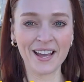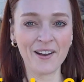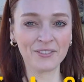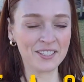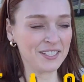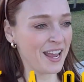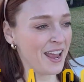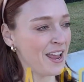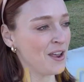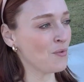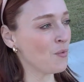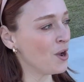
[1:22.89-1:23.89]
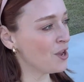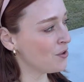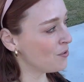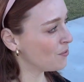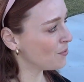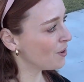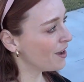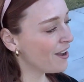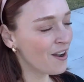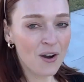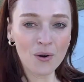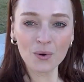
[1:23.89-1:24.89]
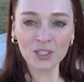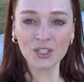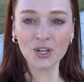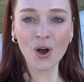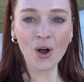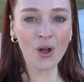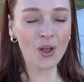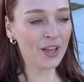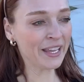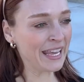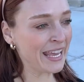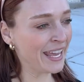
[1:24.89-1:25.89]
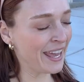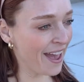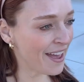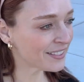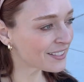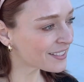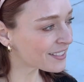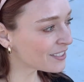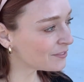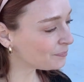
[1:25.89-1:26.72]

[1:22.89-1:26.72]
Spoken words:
have to say and what y'all guess.